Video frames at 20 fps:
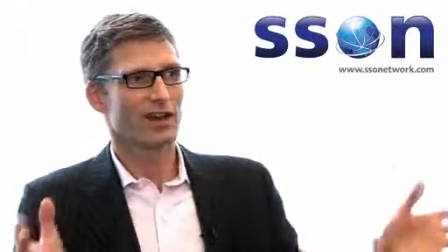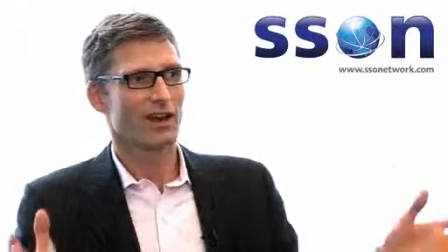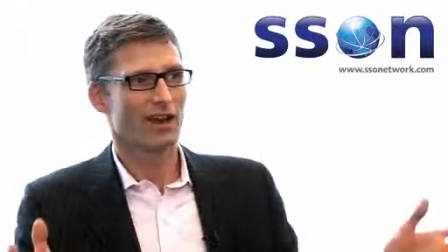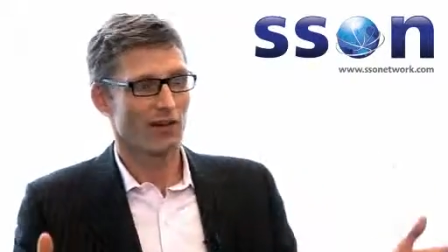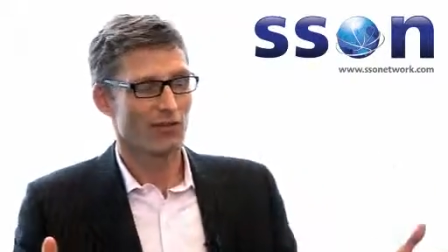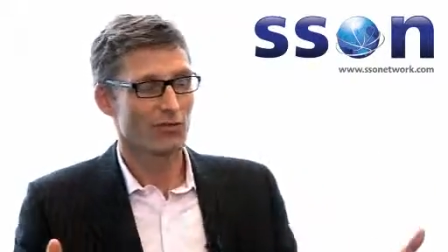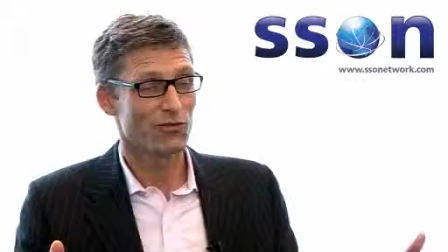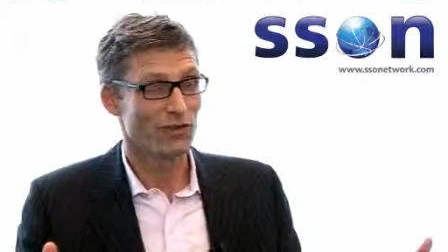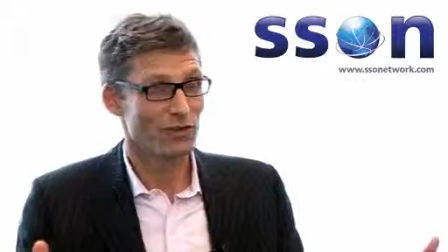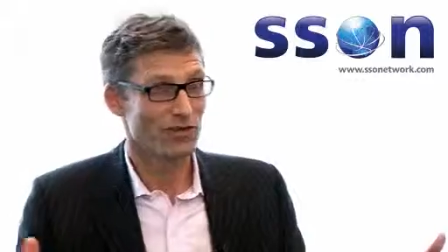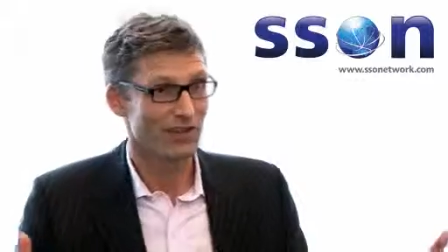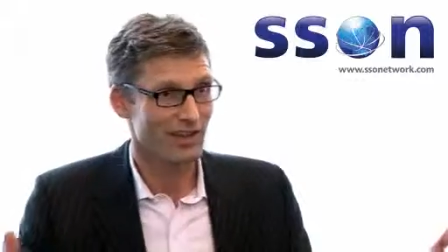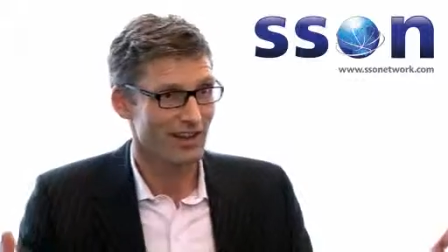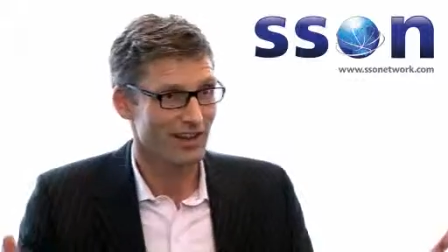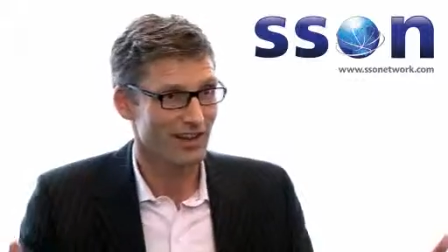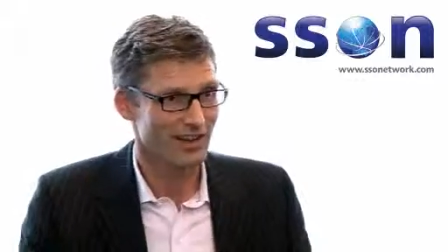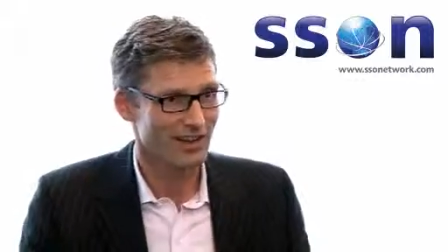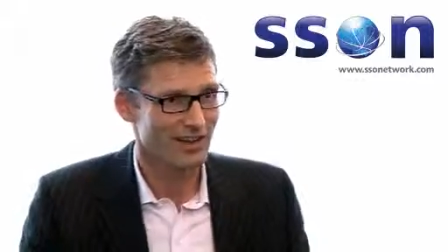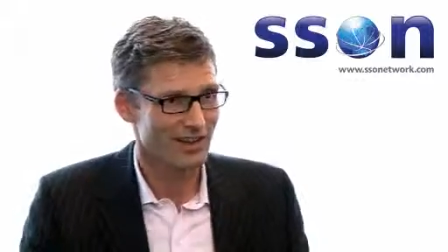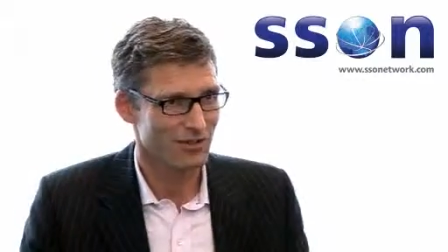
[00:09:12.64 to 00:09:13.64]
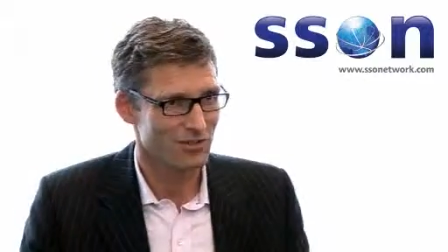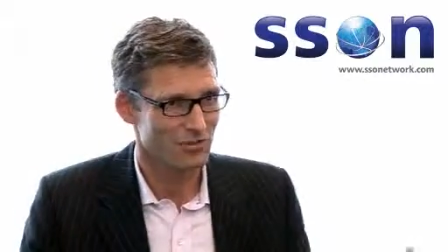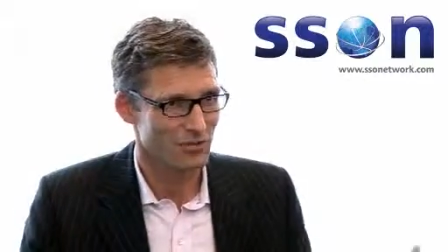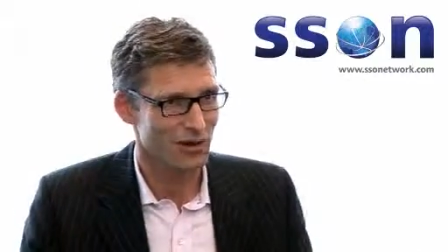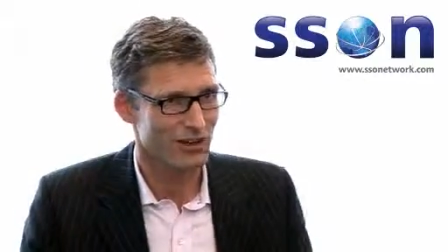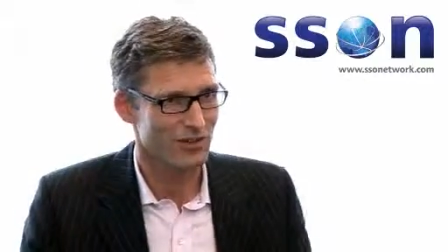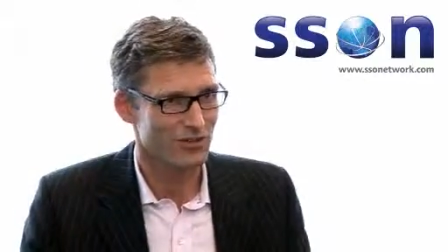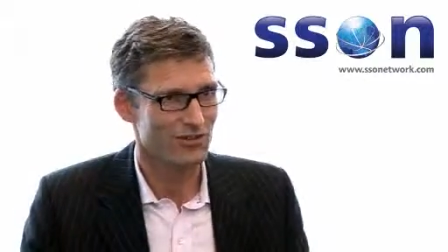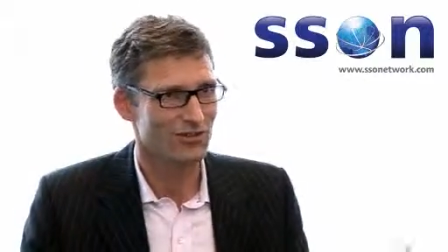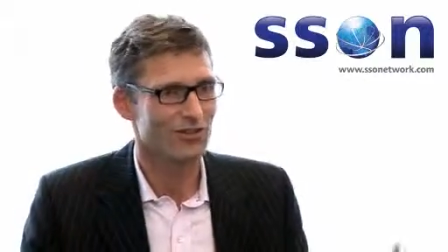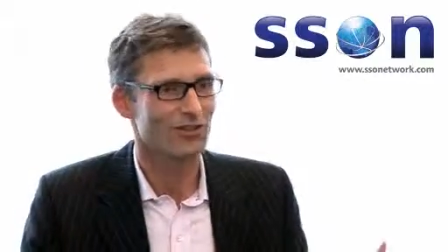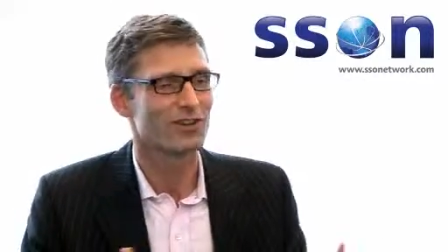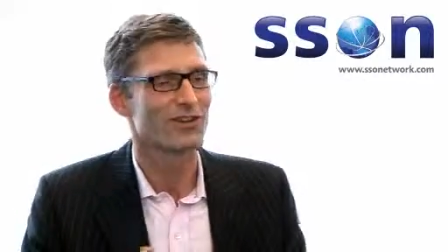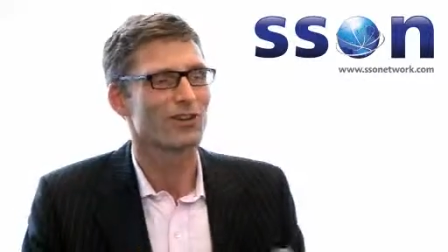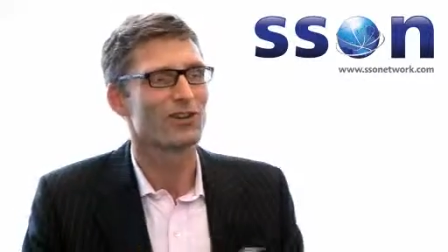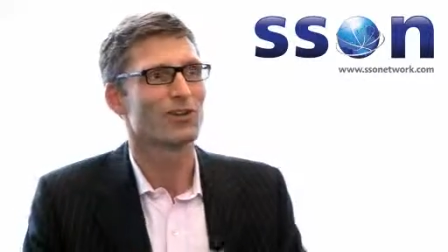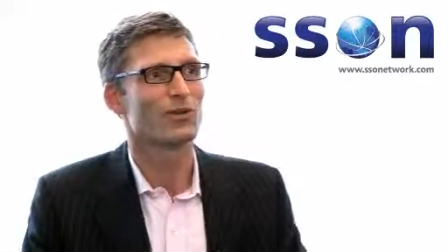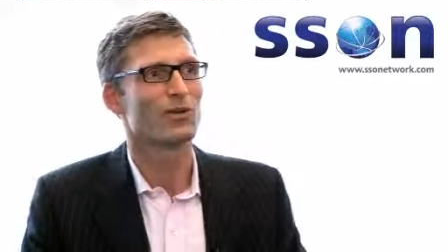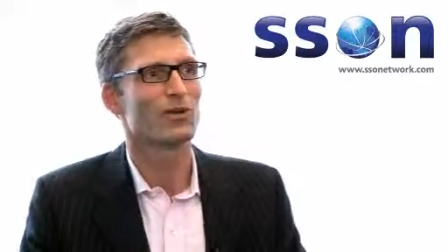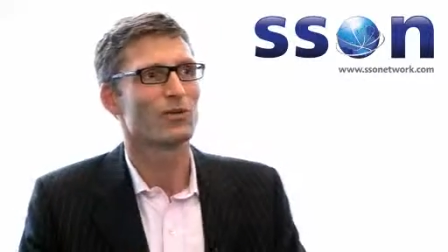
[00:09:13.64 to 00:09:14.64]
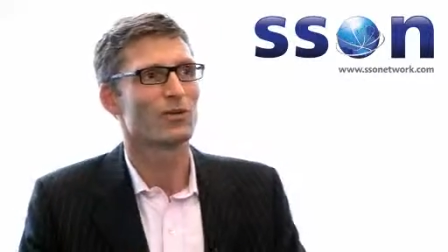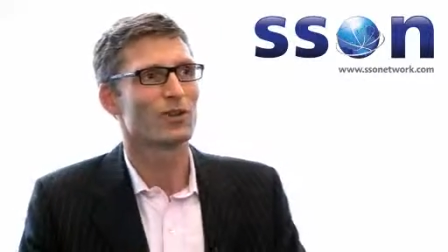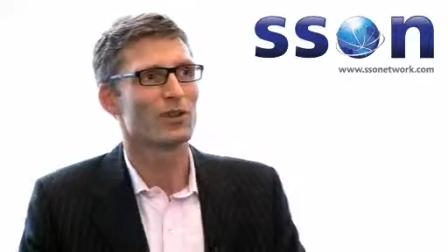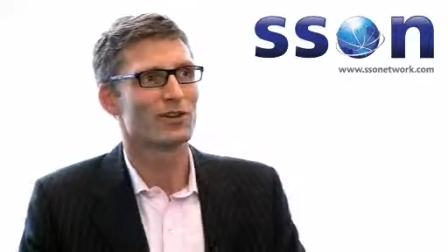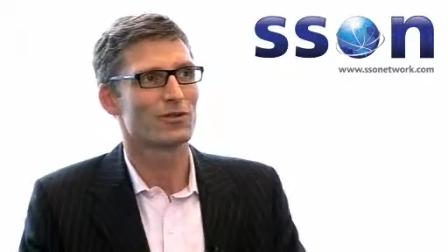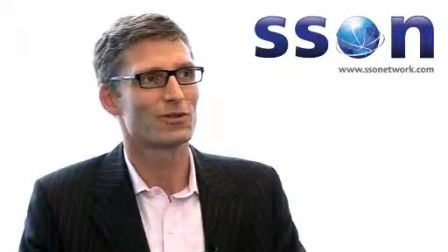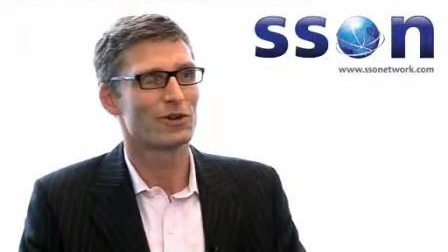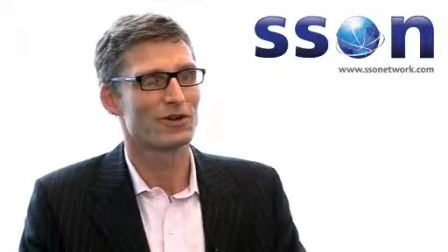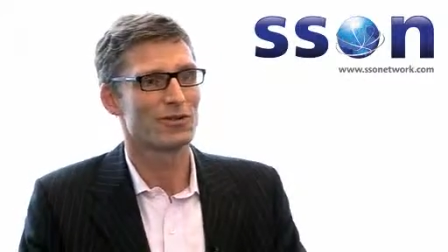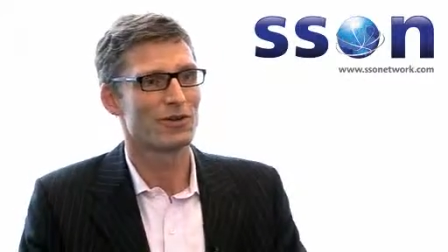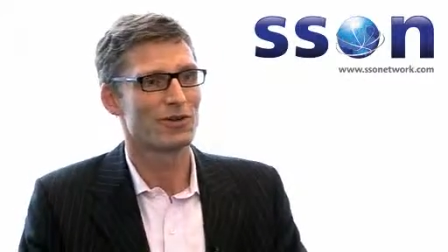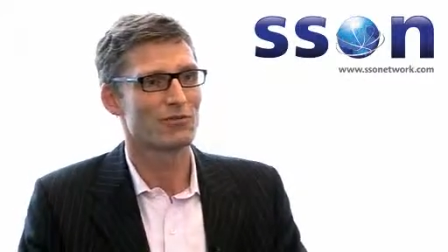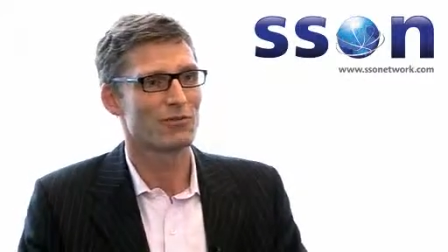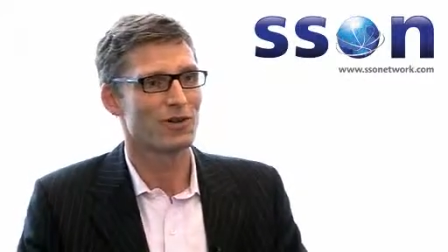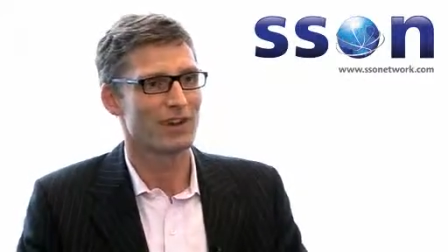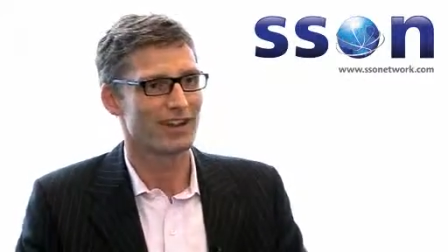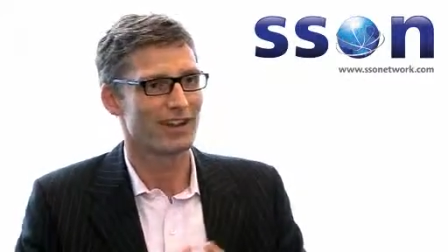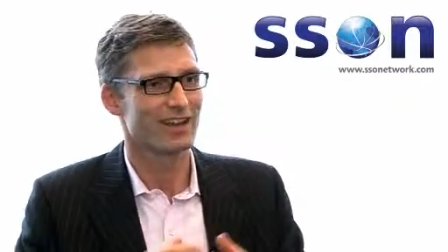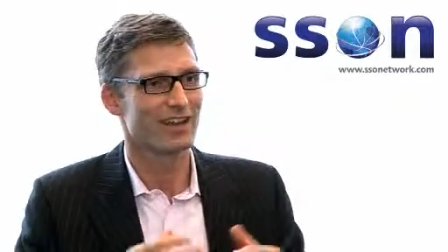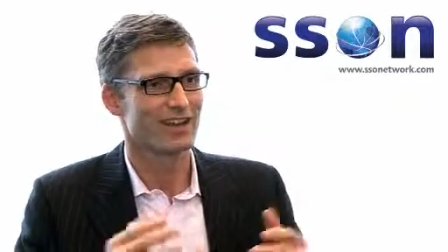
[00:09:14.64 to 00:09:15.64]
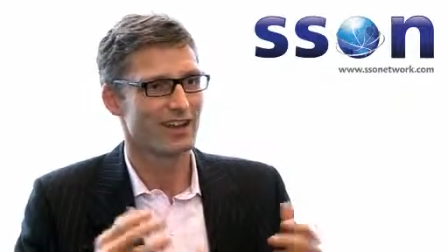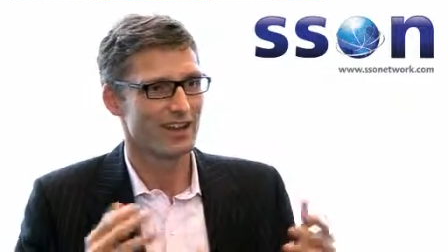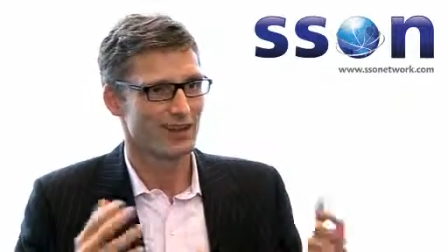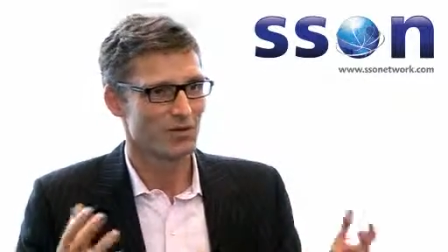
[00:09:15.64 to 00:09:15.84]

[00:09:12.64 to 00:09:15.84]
uh, physically present or whether we're simply,